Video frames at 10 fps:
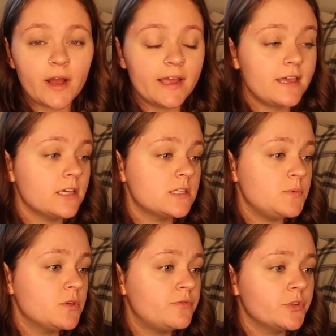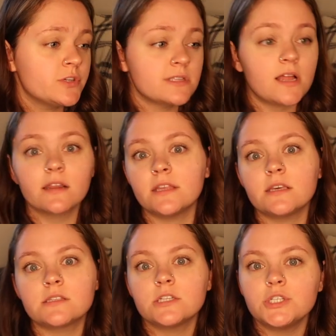Hiking is beautiful. There's a lot of
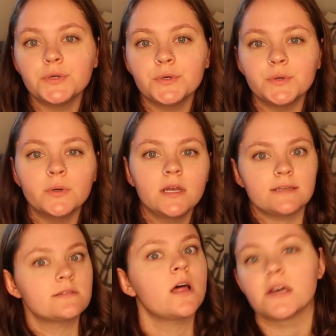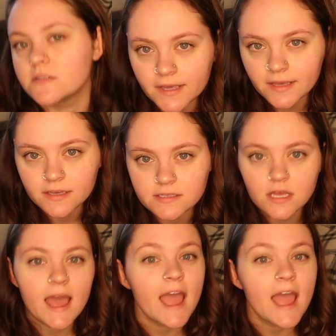things to do. It's Las Vegas.